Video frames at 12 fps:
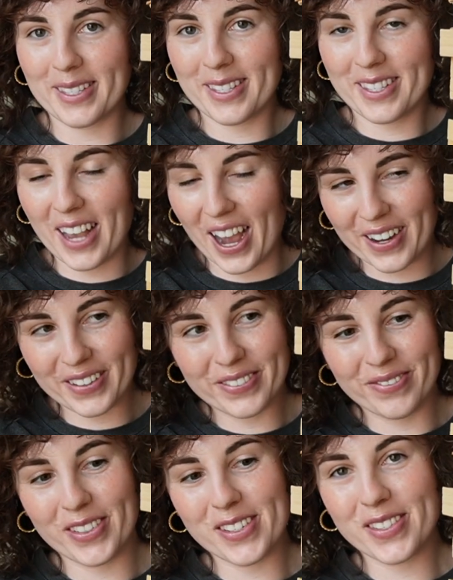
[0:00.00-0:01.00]
so
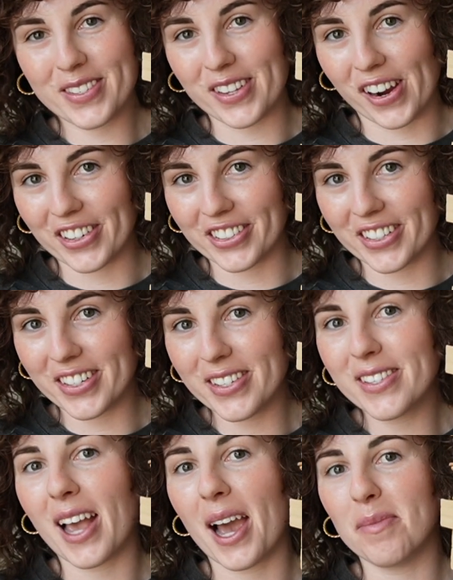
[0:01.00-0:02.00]
for
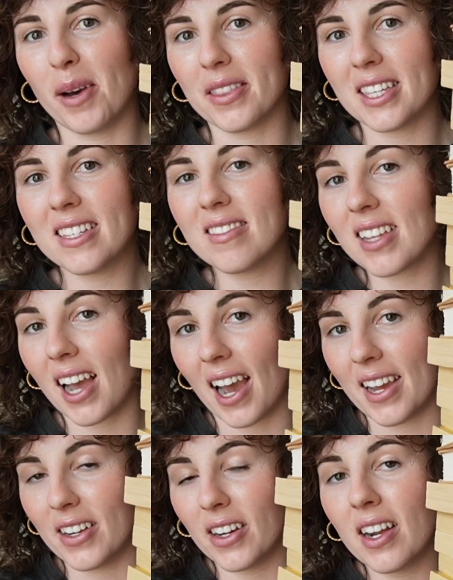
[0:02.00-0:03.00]
starters, I bought the
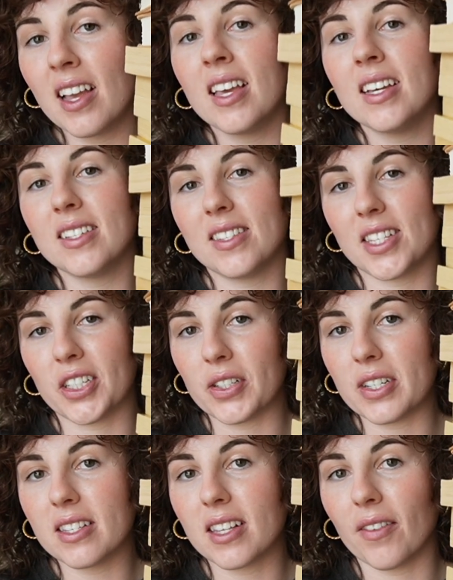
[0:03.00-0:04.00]
entire
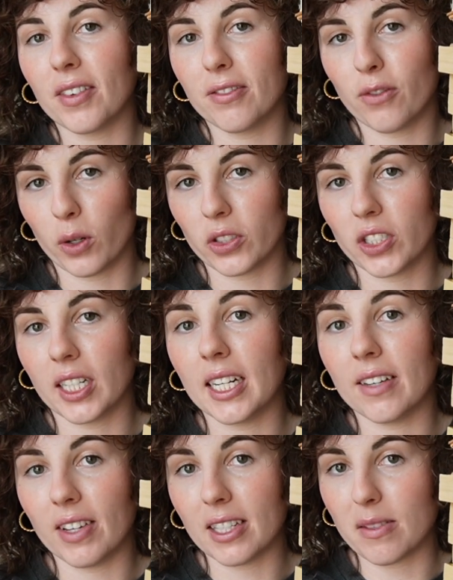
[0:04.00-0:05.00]
series of Unfortunate
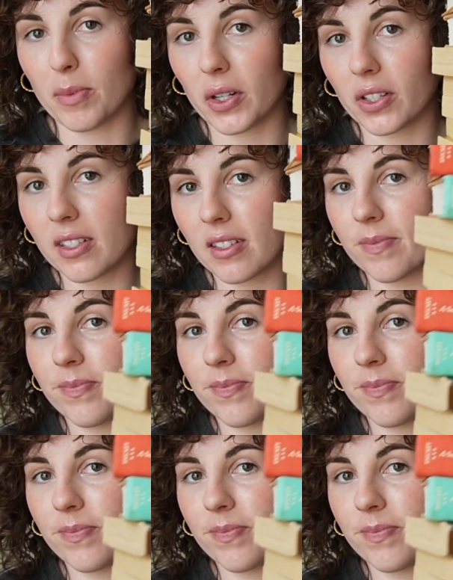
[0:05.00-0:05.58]
Events books.